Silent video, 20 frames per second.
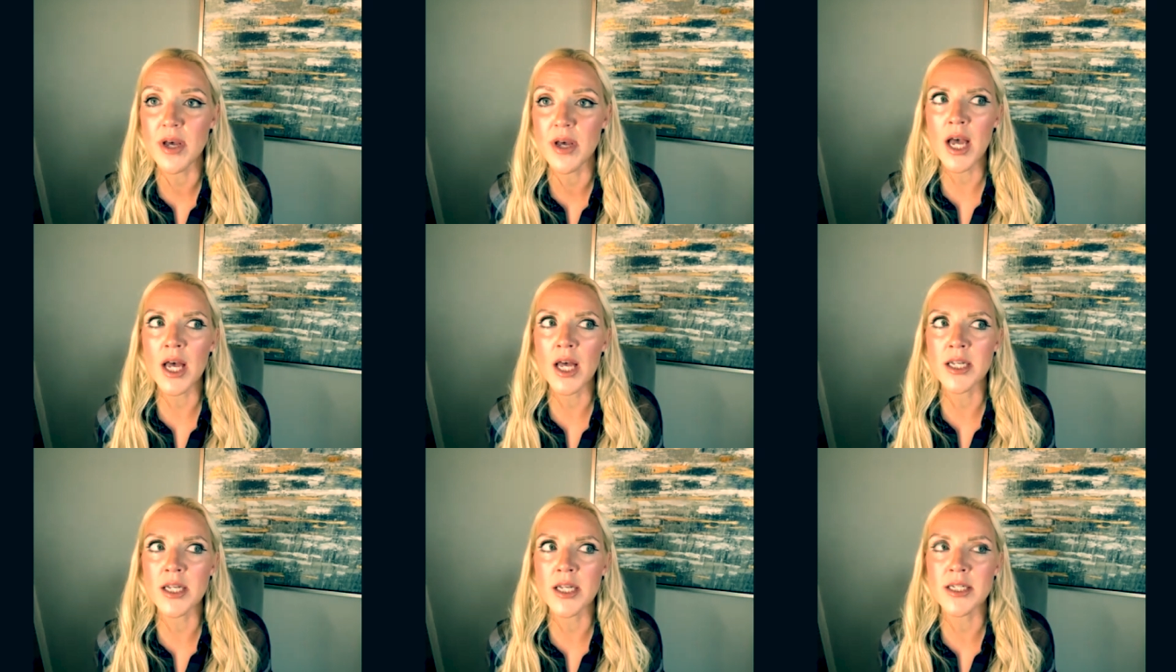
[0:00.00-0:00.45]

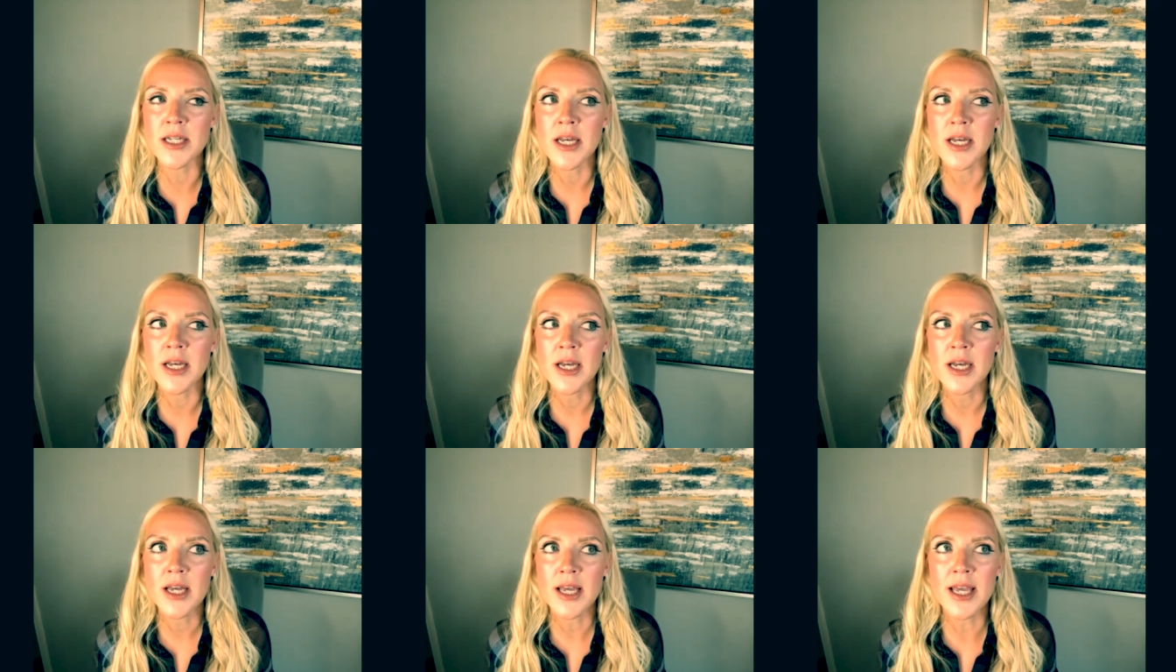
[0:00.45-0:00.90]
And
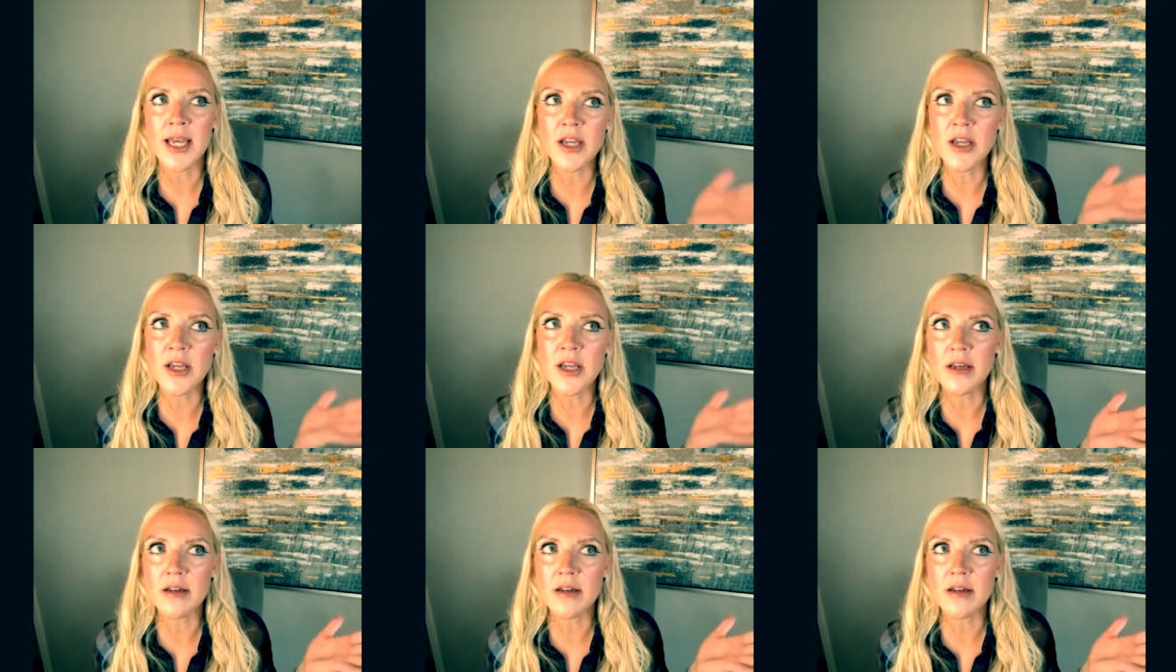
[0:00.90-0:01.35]

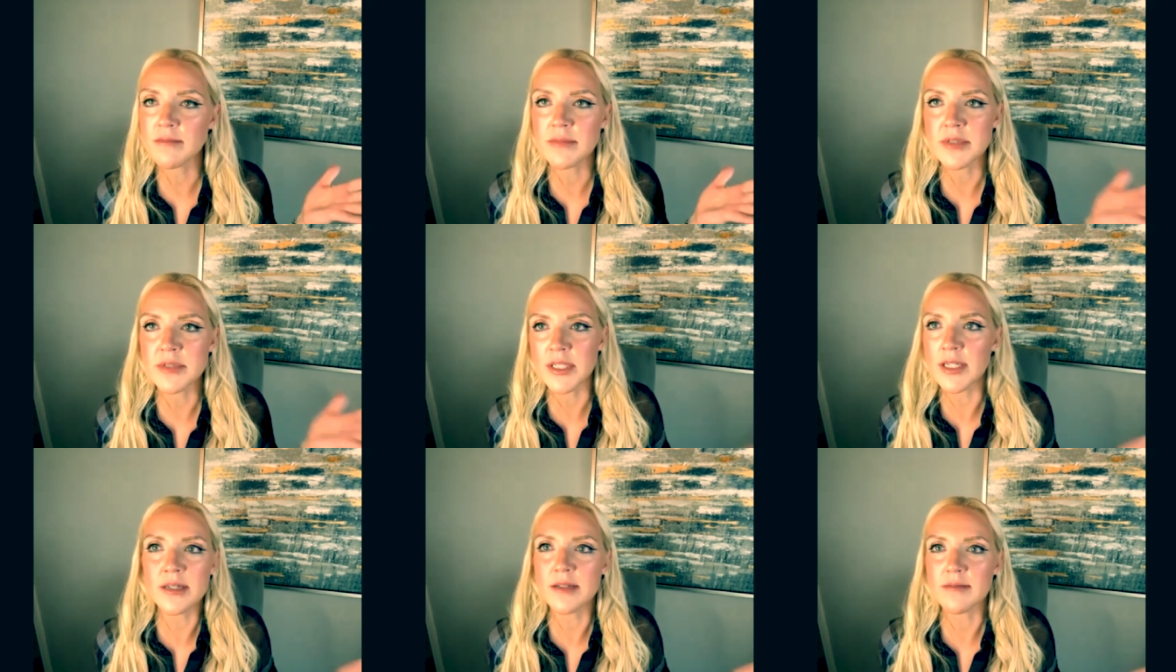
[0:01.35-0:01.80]
he
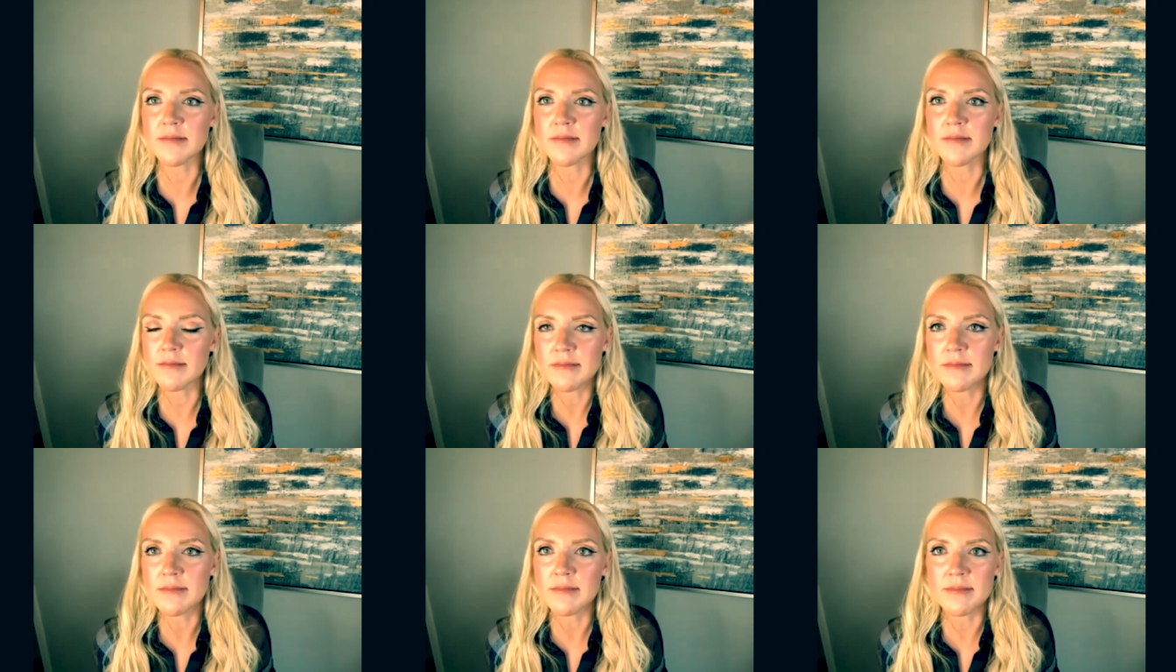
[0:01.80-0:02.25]
didn't
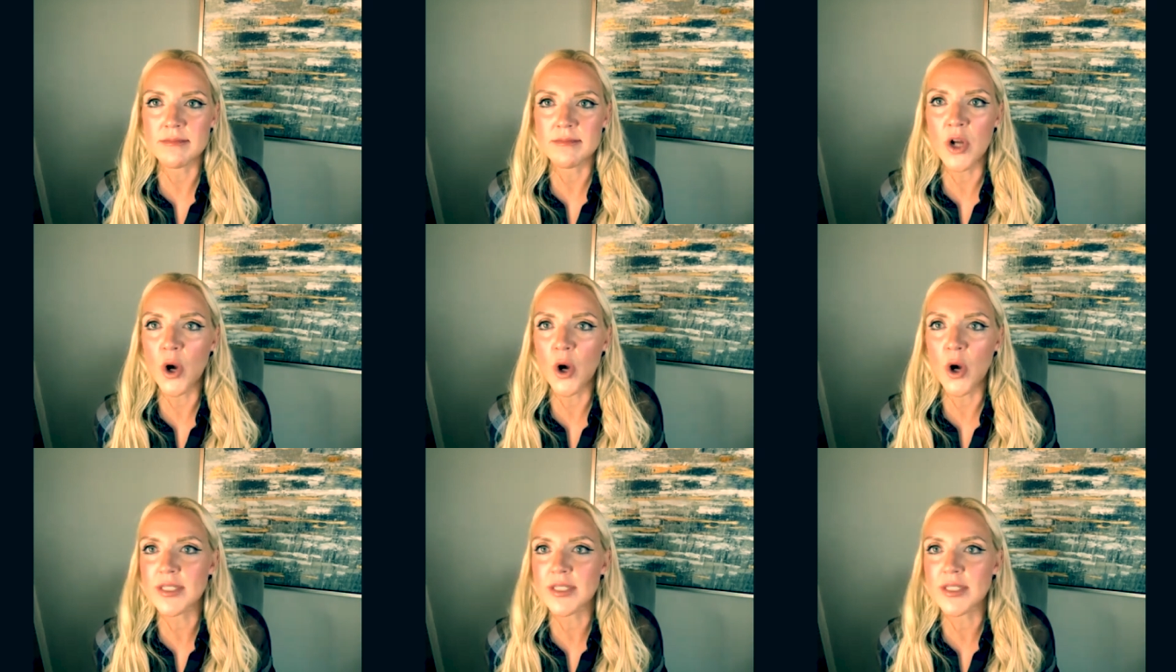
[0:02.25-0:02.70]

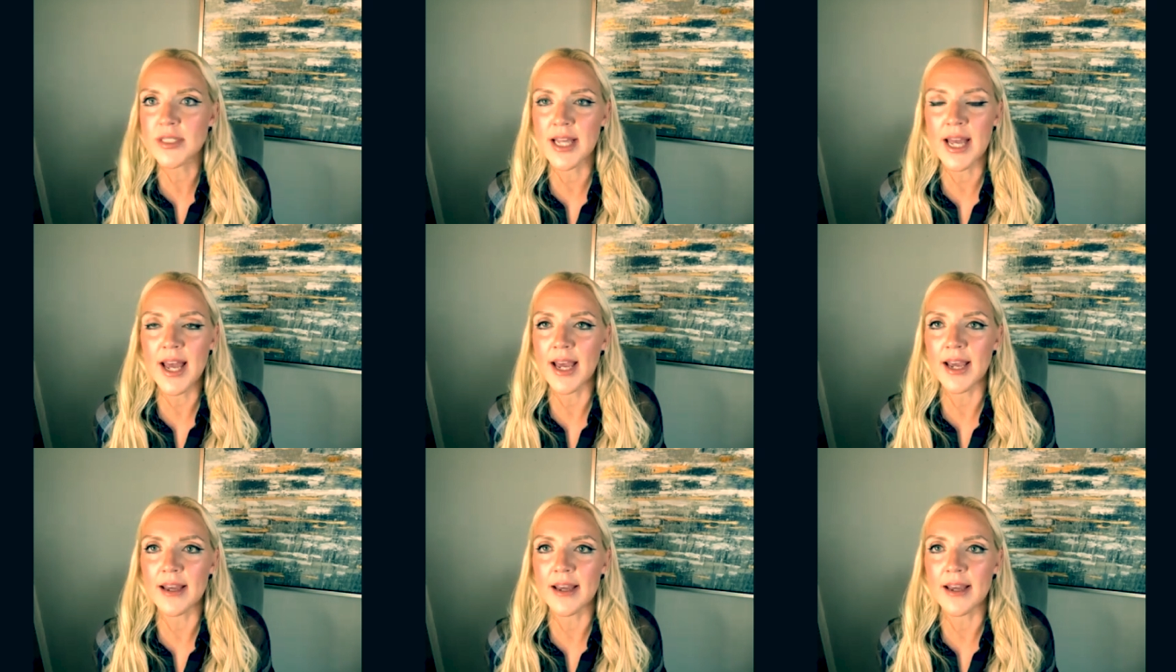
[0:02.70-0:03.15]
know what to
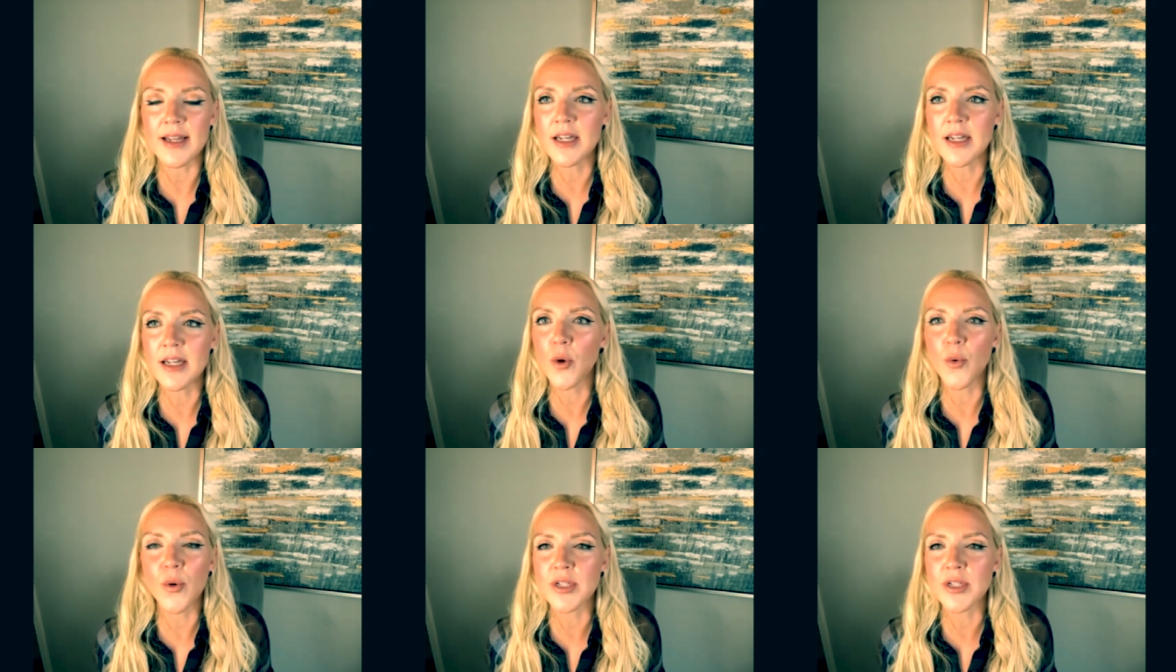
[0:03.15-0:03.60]
say, he
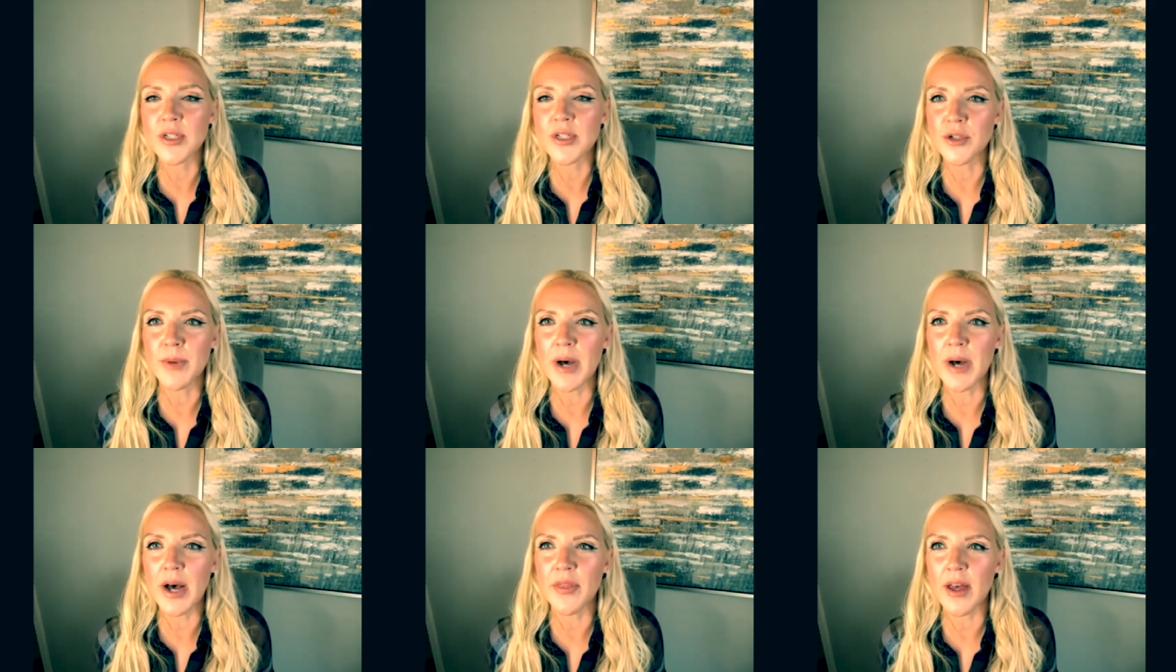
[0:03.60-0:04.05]
didn't know what to
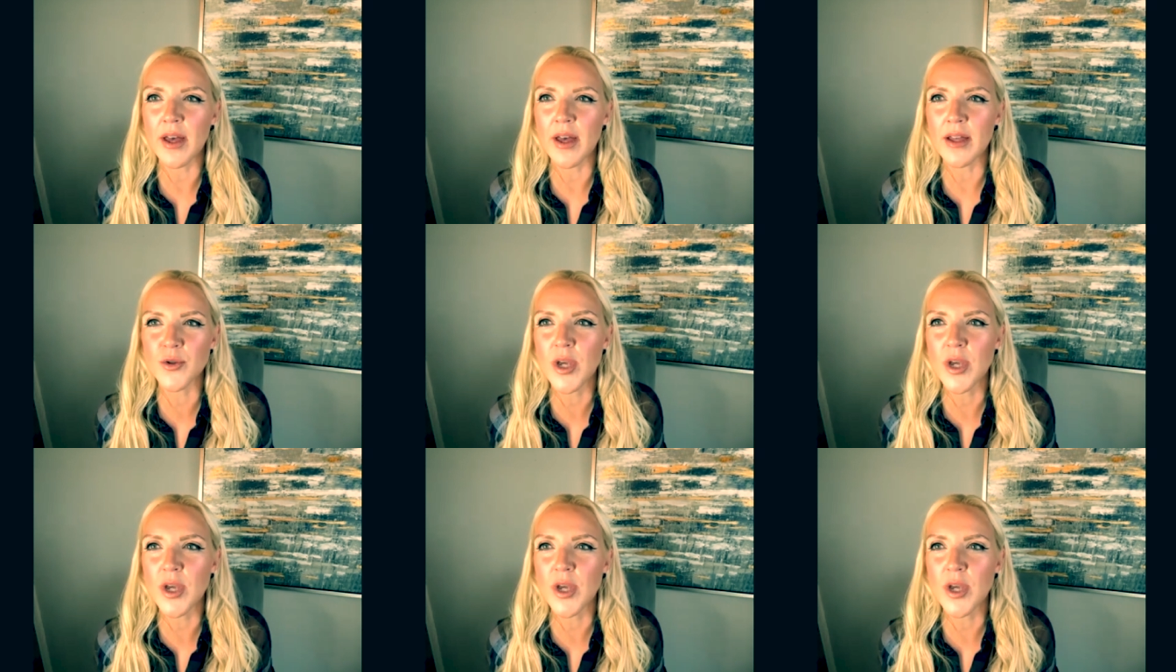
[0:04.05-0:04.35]
do about that.